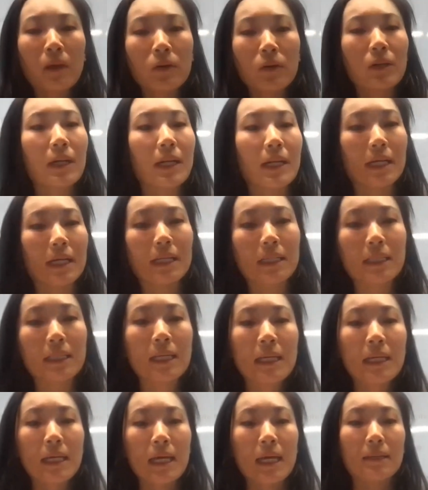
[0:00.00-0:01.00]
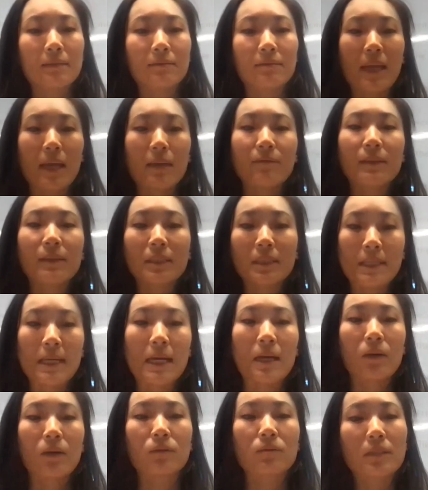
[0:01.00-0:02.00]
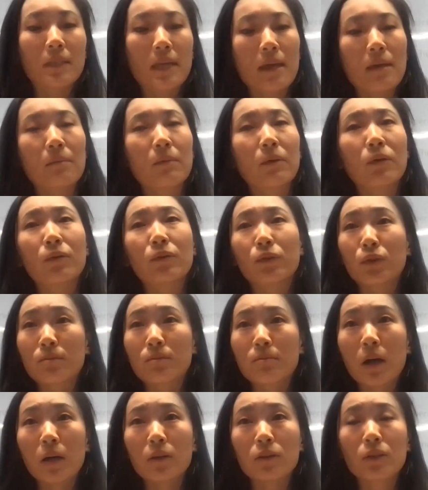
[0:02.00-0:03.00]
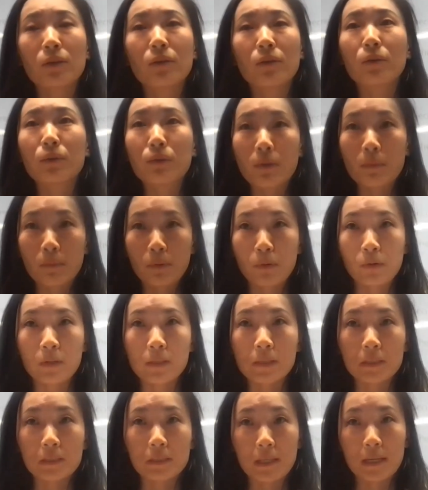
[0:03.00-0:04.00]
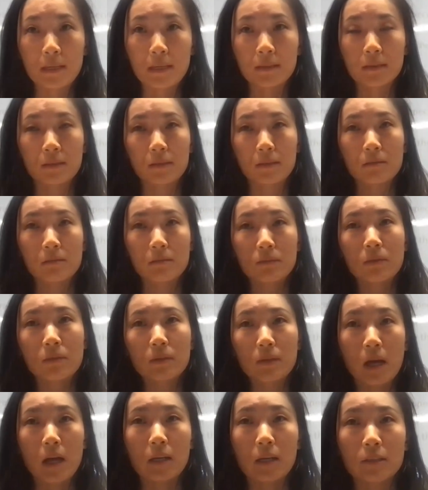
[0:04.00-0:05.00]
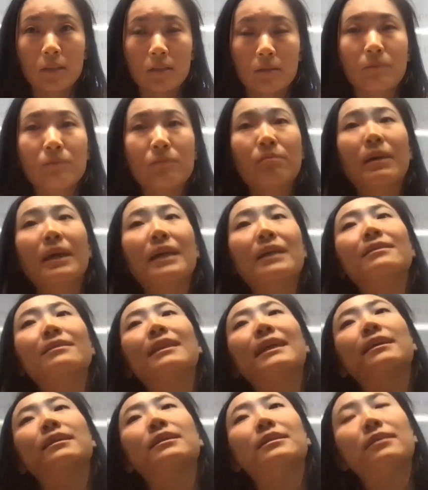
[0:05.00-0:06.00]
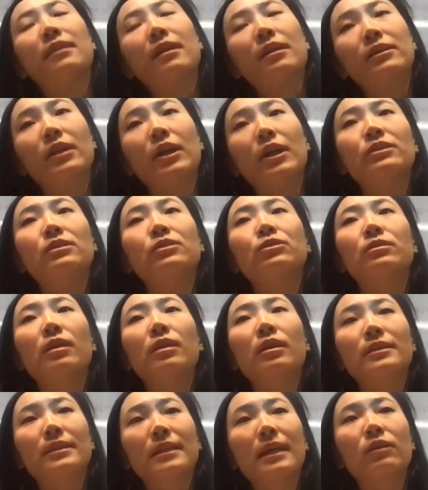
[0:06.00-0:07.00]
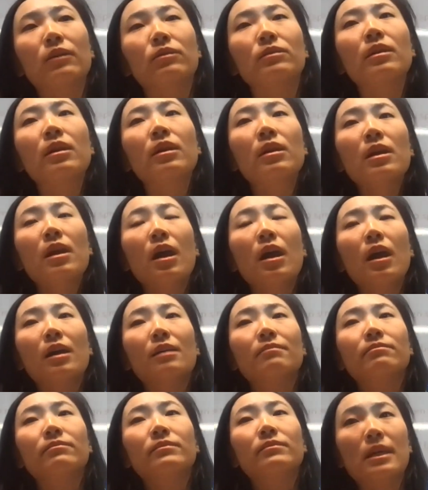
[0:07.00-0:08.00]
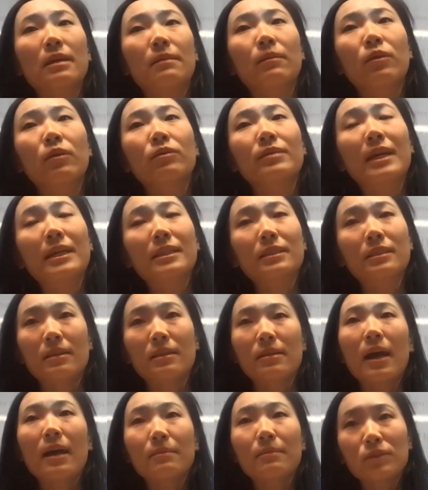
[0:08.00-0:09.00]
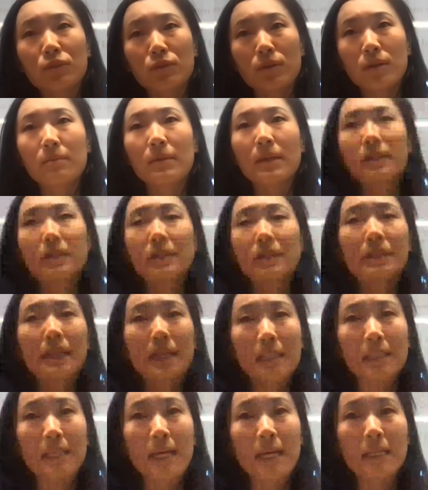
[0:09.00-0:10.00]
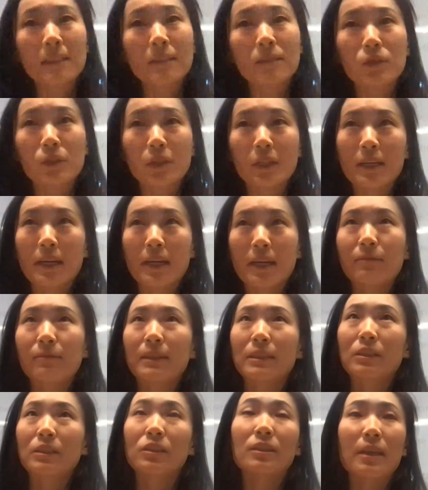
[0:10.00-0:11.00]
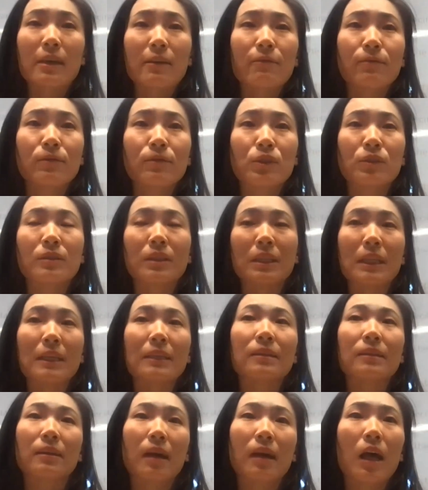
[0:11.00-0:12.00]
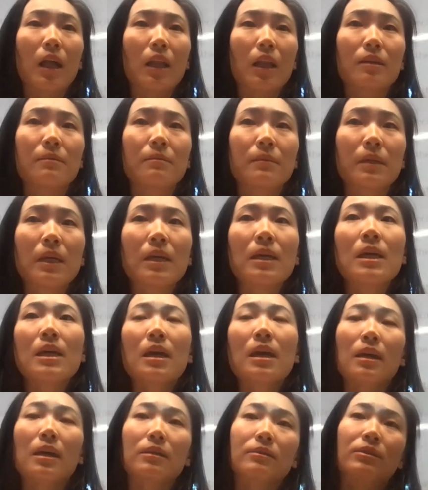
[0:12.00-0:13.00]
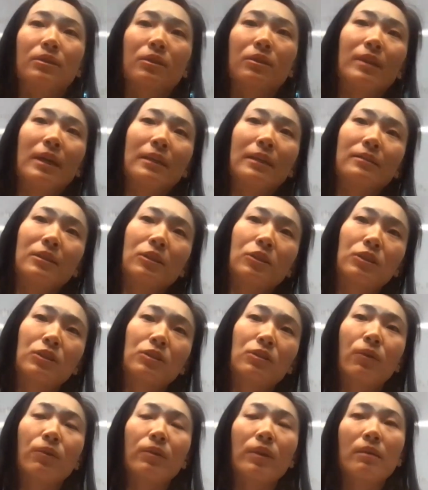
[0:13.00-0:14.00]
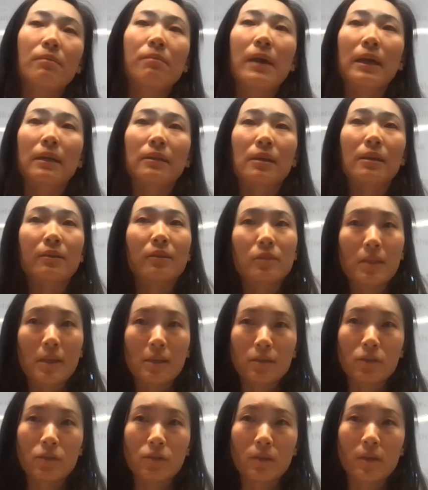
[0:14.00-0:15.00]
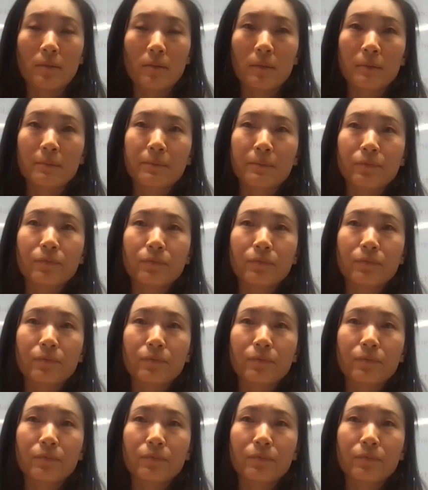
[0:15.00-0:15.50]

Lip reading: Or like if a style table or model or reports is caused by like another style table that's in the upstream and things like that, or if it's safe to delete a column so that there's no impact on the downstream.